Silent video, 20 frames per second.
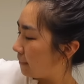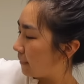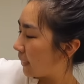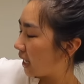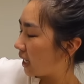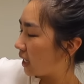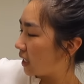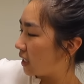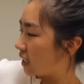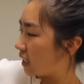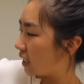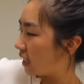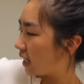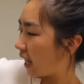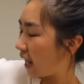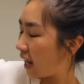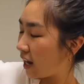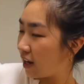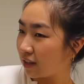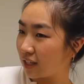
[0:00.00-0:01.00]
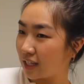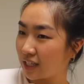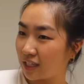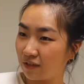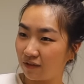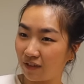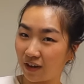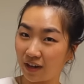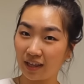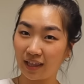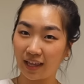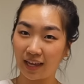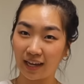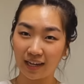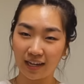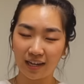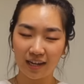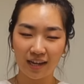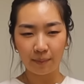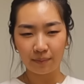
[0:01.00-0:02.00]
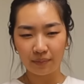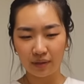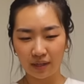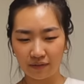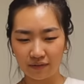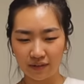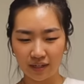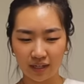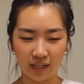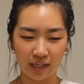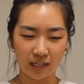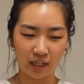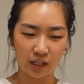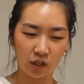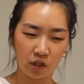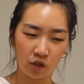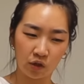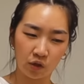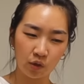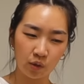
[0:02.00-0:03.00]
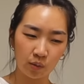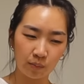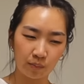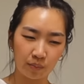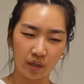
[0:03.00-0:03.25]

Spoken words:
to make a decal that's very like uplifting and cute,